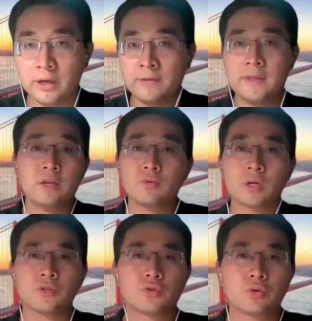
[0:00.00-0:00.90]
and then your
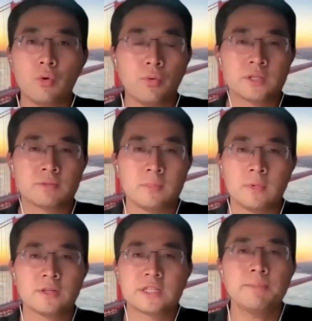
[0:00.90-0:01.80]
control is
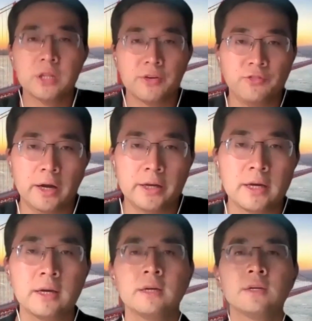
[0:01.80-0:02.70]
simplified.
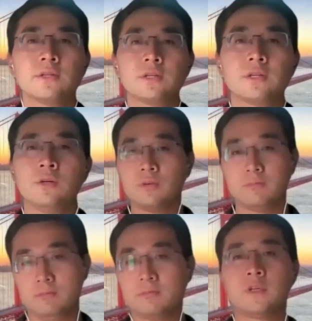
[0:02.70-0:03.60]
So
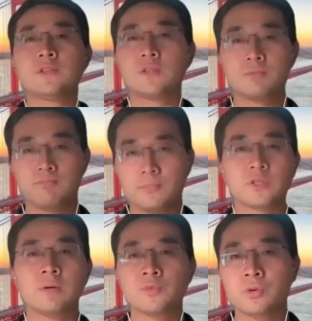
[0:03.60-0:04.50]
this is
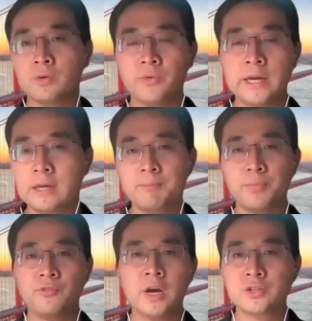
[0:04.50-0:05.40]
some sort of way it can
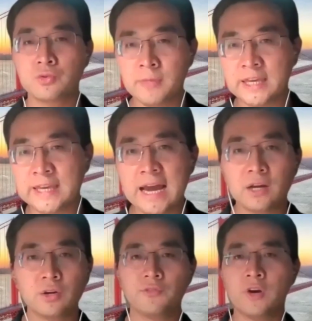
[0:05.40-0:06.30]
provide you a
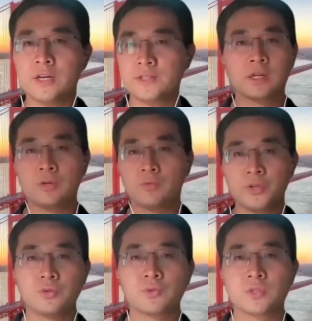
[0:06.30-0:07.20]
mechanical device that can
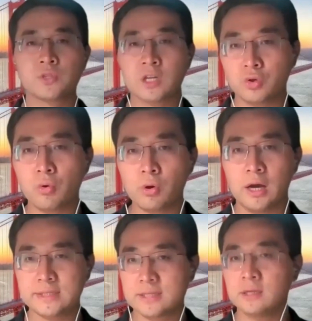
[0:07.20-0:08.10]
reduce the control
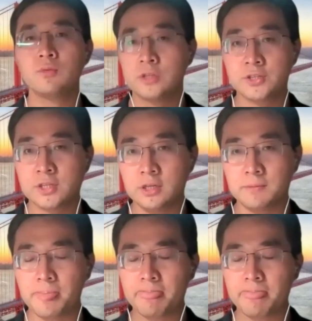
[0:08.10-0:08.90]
cost, which is good.